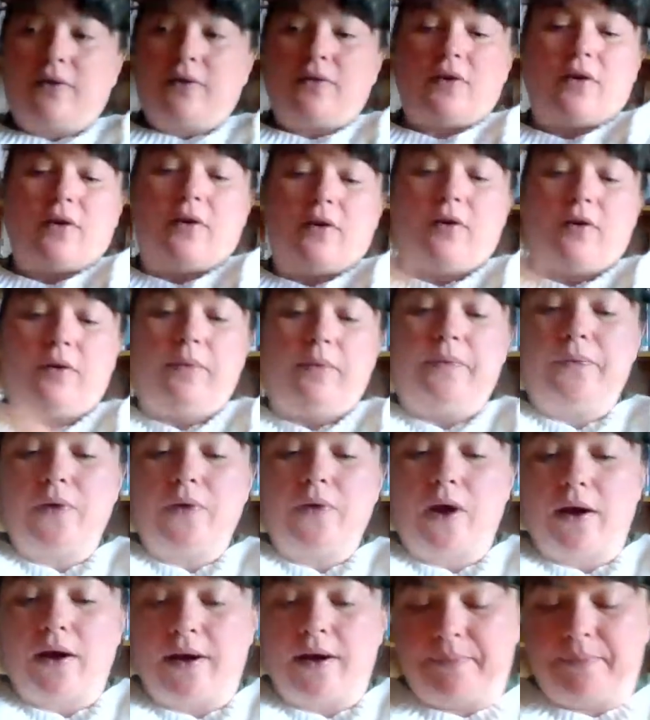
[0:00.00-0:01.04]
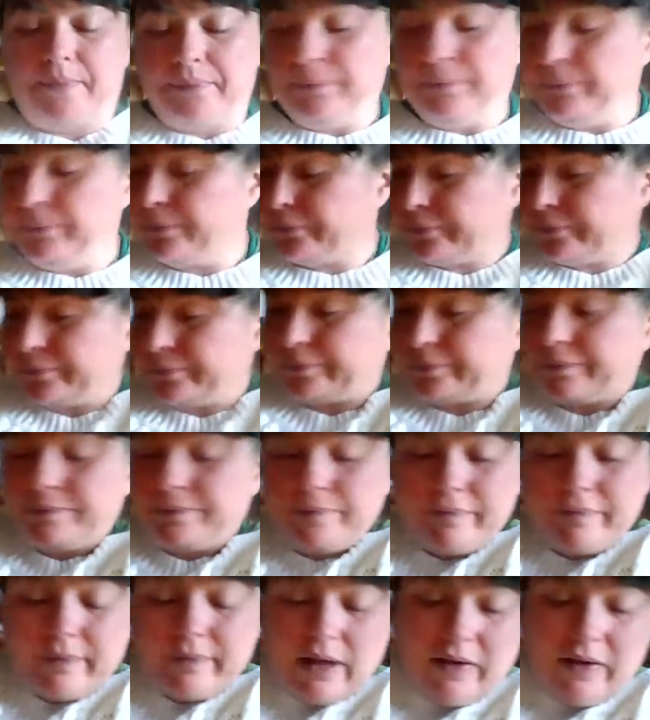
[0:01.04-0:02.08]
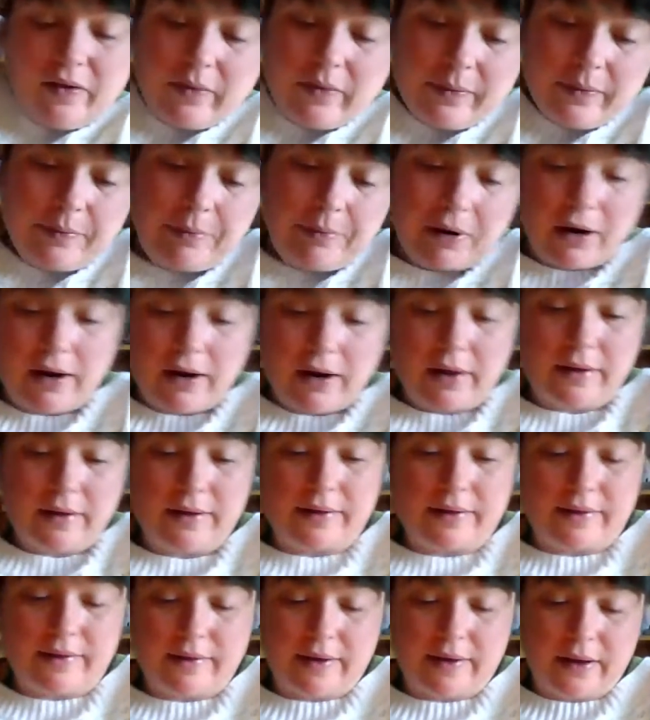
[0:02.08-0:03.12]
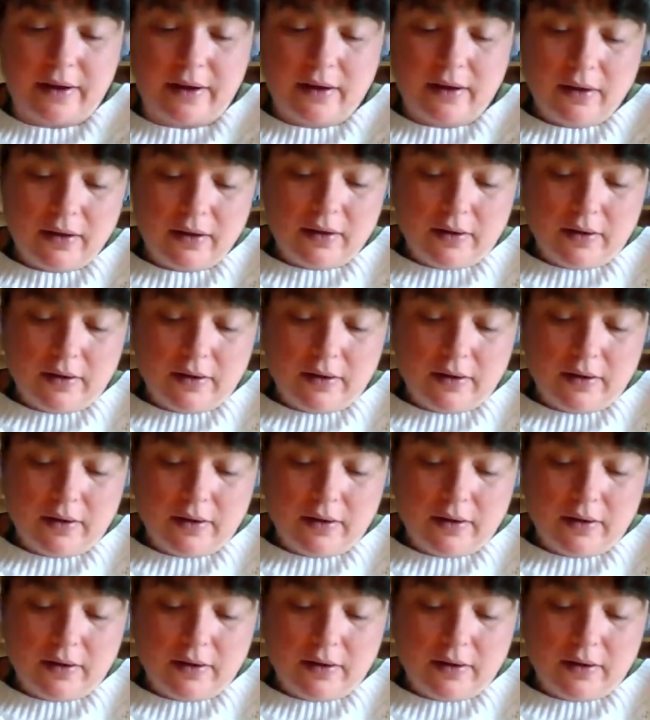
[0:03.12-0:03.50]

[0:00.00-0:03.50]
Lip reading: so Spirit, let's see.